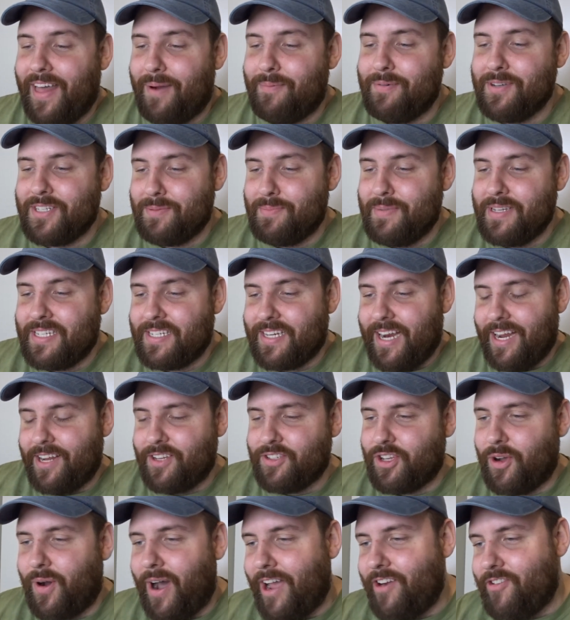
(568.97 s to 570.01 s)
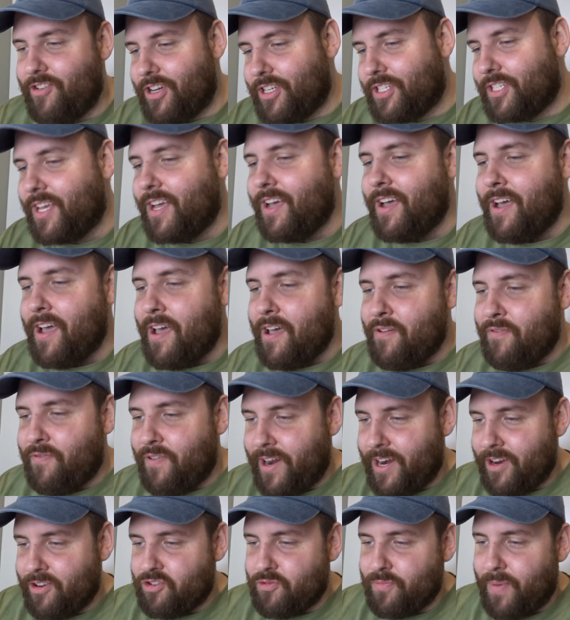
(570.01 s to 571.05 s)
That was a mistake. So I just
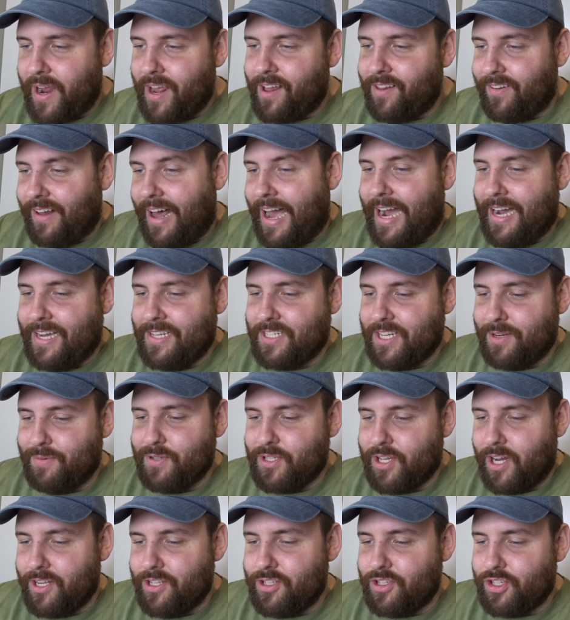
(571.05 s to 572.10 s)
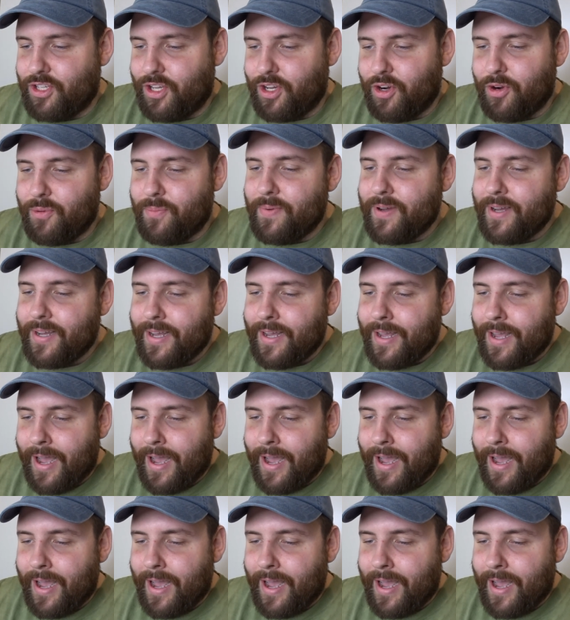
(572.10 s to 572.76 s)
finished my class. It was on Zoom.